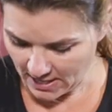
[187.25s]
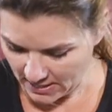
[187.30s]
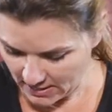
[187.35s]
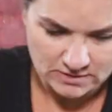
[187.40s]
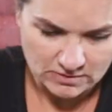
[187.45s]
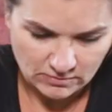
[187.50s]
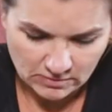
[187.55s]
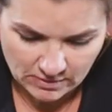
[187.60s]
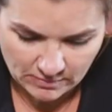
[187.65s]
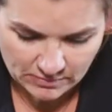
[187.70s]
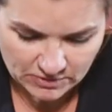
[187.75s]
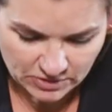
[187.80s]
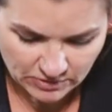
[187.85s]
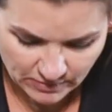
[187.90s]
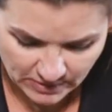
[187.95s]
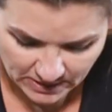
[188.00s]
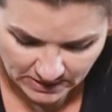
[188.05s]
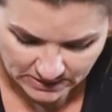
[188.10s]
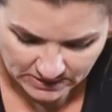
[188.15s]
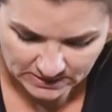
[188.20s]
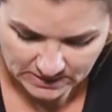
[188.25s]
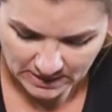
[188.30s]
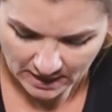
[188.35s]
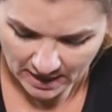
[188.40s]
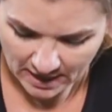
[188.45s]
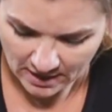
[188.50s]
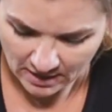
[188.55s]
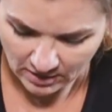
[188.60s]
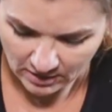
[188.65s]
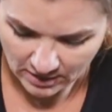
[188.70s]
So what I'm doing is
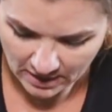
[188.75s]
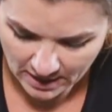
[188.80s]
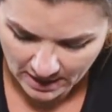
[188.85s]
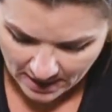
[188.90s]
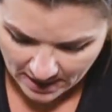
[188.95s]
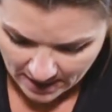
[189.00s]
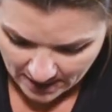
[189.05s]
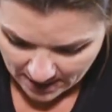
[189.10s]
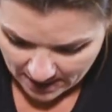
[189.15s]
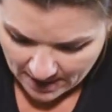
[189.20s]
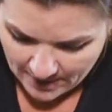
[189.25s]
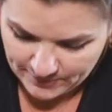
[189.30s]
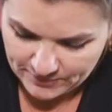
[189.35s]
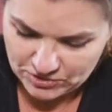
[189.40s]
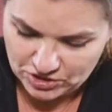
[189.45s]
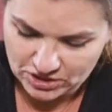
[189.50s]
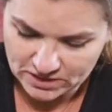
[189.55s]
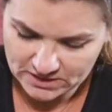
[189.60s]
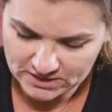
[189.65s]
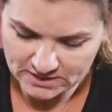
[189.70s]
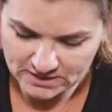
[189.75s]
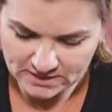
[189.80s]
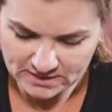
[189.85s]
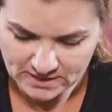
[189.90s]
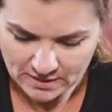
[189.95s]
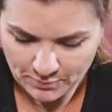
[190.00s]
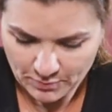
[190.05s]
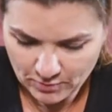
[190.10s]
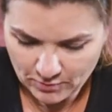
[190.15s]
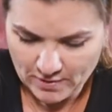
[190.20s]
I'm just
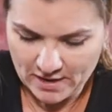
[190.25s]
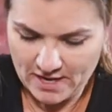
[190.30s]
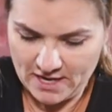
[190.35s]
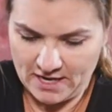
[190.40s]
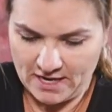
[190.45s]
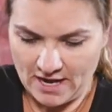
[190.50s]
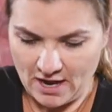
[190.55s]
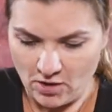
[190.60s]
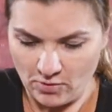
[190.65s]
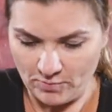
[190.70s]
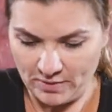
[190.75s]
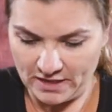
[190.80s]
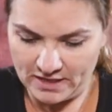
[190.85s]
separating out,